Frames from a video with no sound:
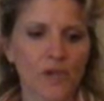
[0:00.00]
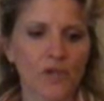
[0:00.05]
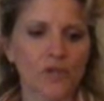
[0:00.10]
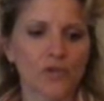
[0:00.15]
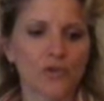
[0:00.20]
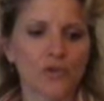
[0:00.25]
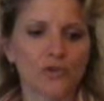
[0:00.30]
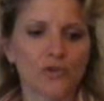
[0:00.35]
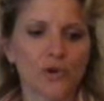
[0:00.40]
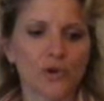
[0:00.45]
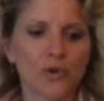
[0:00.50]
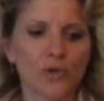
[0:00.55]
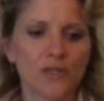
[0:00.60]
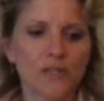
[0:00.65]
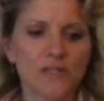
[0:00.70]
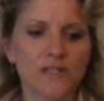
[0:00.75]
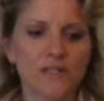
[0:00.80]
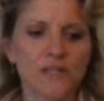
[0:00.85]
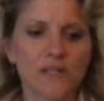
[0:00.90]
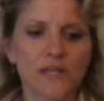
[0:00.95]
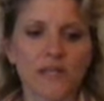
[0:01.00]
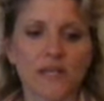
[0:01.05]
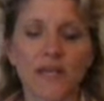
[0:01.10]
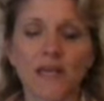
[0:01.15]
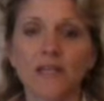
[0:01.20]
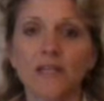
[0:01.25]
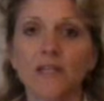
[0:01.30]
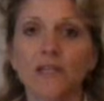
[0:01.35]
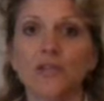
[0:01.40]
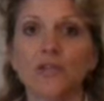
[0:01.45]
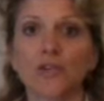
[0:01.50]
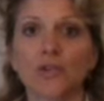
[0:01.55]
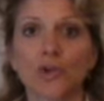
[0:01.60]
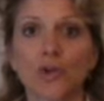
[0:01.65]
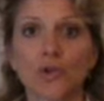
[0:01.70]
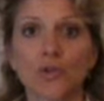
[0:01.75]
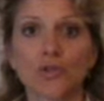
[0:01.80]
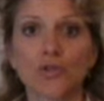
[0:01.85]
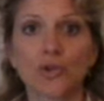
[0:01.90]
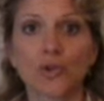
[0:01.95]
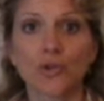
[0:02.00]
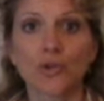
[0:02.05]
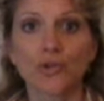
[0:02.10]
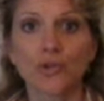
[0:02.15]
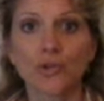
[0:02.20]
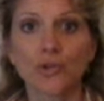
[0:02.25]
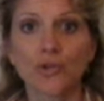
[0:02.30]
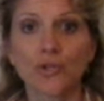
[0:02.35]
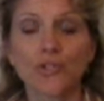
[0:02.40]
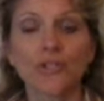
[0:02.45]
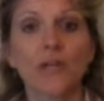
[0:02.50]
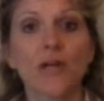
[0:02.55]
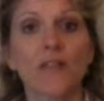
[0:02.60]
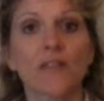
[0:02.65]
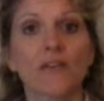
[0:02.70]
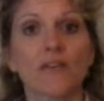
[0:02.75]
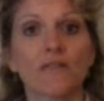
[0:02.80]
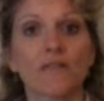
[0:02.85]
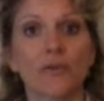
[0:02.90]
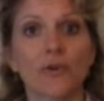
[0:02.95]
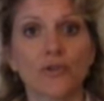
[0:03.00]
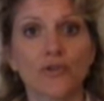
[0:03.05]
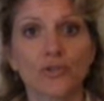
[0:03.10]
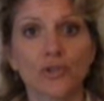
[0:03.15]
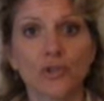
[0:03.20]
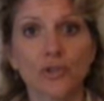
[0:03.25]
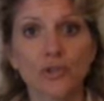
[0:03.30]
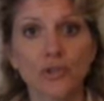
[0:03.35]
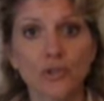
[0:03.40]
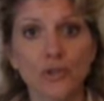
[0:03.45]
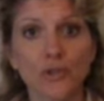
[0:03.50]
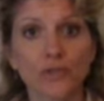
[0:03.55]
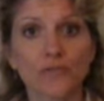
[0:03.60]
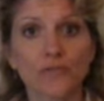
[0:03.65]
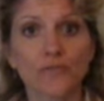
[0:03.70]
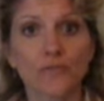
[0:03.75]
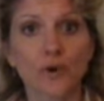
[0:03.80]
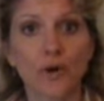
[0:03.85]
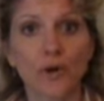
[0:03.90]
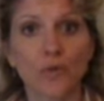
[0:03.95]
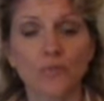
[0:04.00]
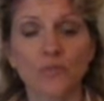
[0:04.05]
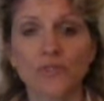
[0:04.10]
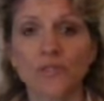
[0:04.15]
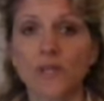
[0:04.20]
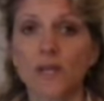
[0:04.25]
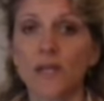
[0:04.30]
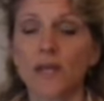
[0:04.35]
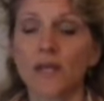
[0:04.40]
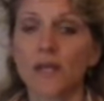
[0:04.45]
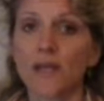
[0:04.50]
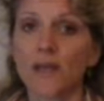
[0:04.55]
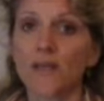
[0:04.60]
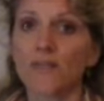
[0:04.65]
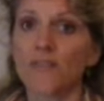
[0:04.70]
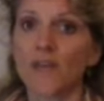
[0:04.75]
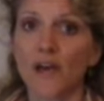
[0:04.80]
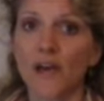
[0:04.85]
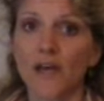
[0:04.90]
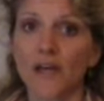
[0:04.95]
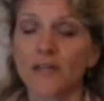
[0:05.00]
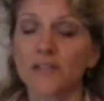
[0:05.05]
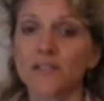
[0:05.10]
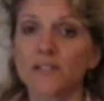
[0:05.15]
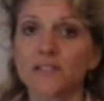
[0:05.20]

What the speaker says: you'll notice again in the nosotros and the vosotros forms that